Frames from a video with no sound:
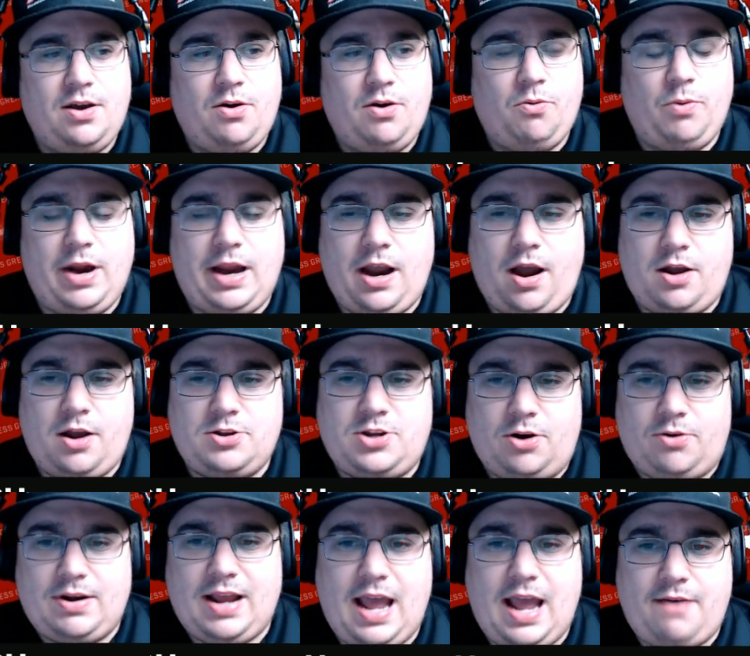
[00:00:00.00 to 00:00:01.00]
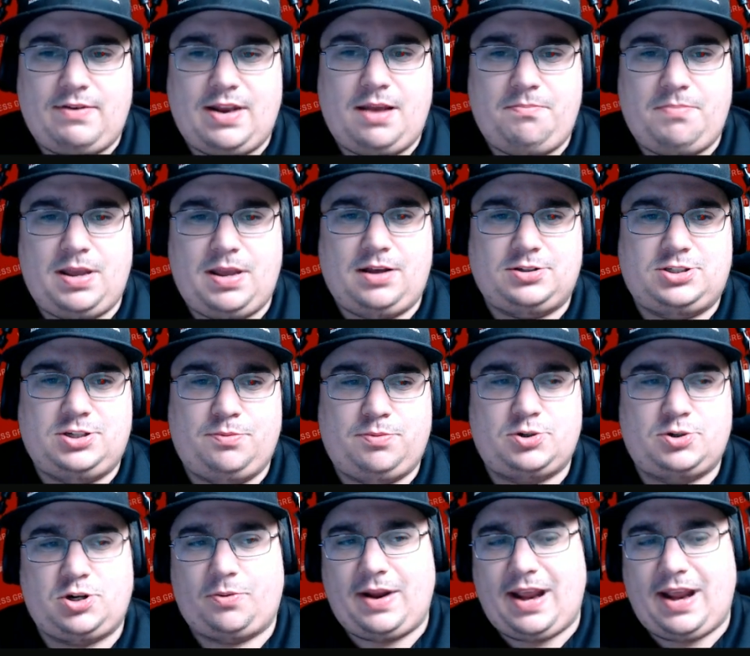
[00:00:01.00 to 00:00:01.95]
we don't have an NBL Super Show.